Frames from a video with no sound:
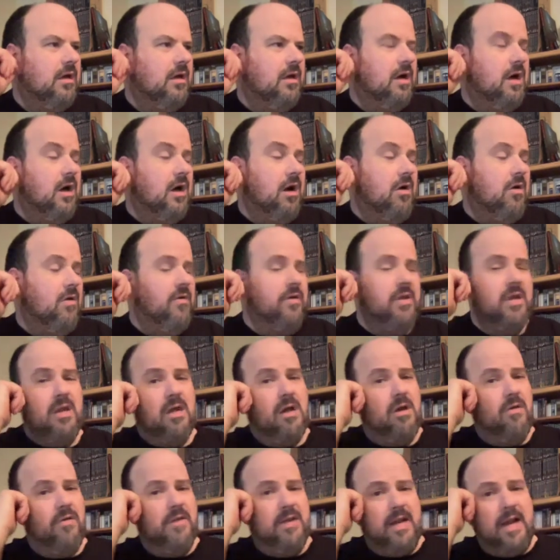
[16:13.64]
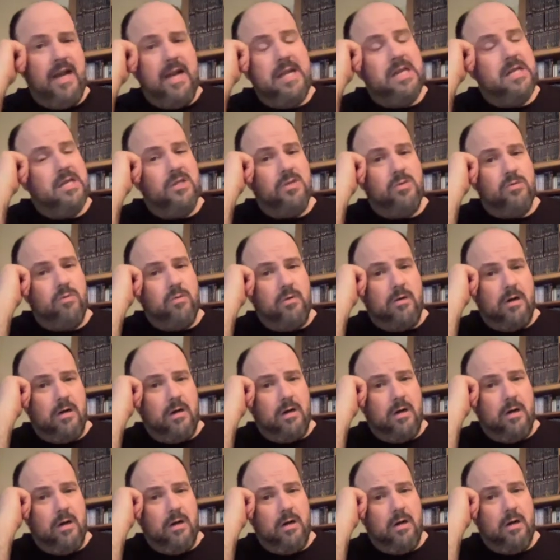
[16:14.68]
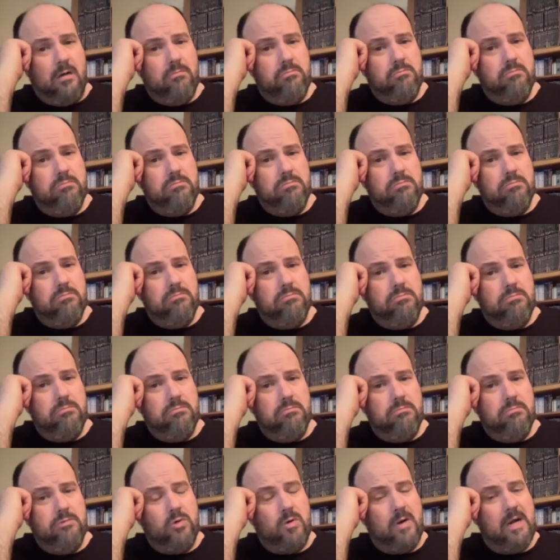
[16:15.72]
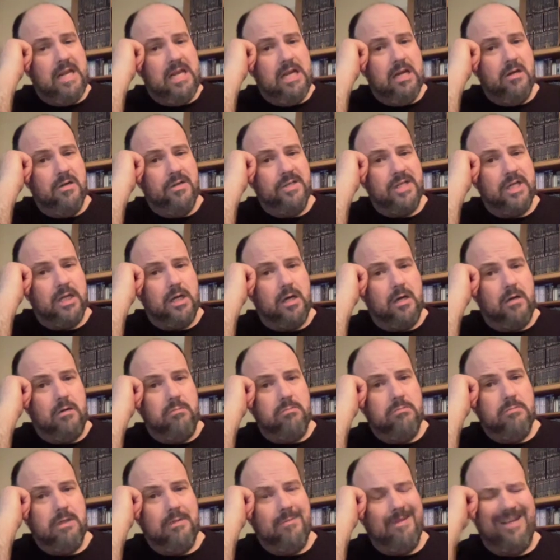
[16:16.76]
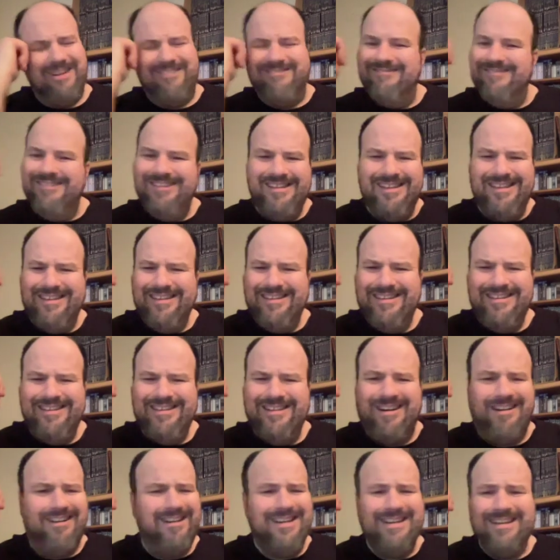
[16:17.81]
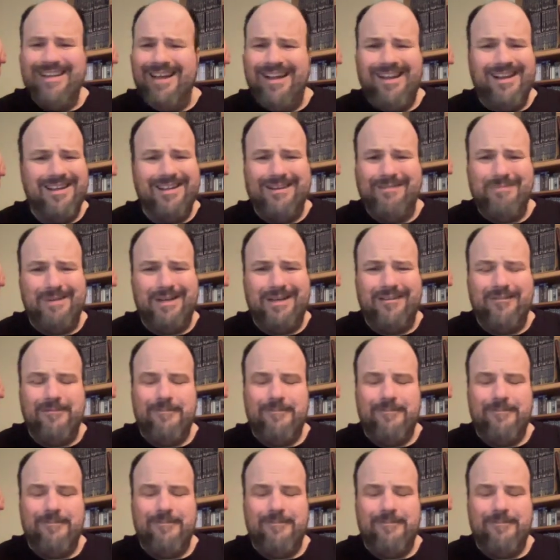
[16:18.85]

"Oh, the 90s were 20 years ago." I'm like, "What are you talking about?"